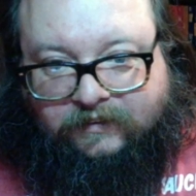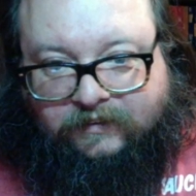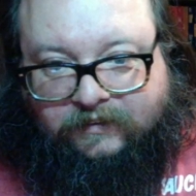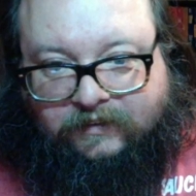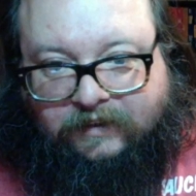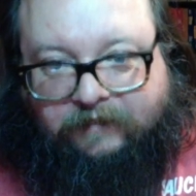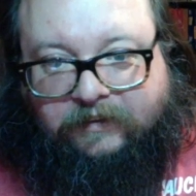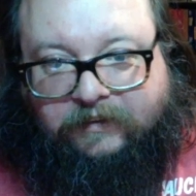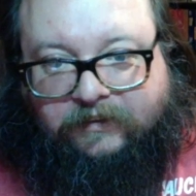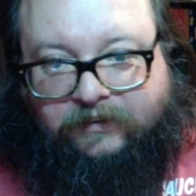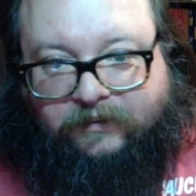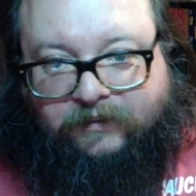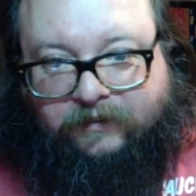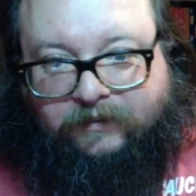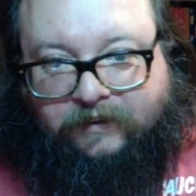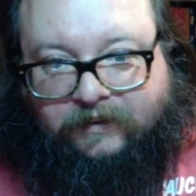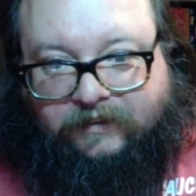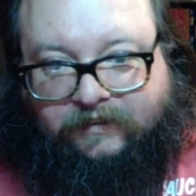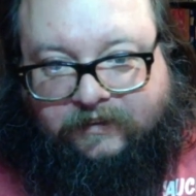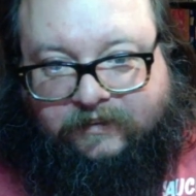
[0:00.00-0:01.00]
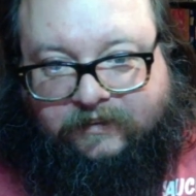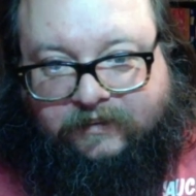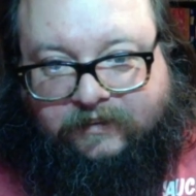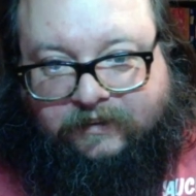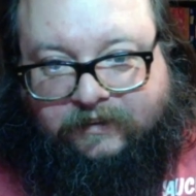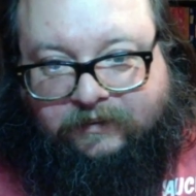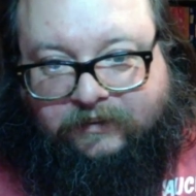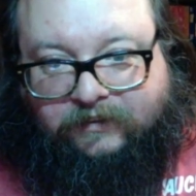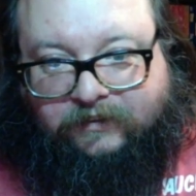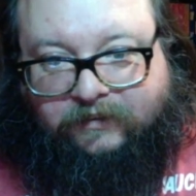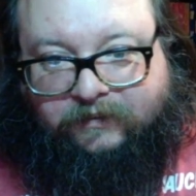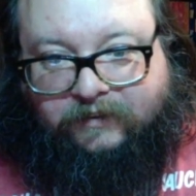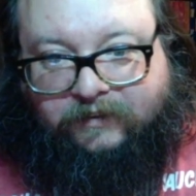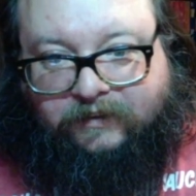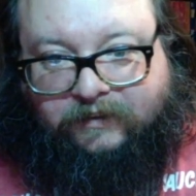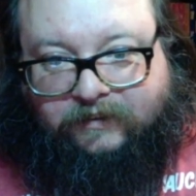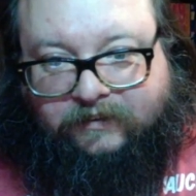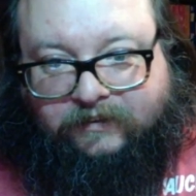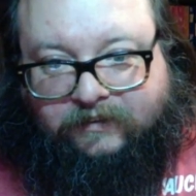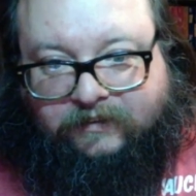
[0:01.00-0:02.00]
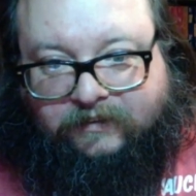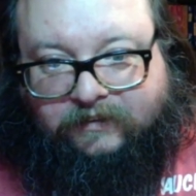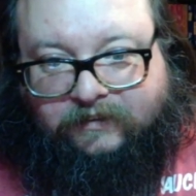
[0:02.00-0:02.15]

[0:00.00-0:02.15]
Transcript: Give me 2 minutes. Give me 2 minutes.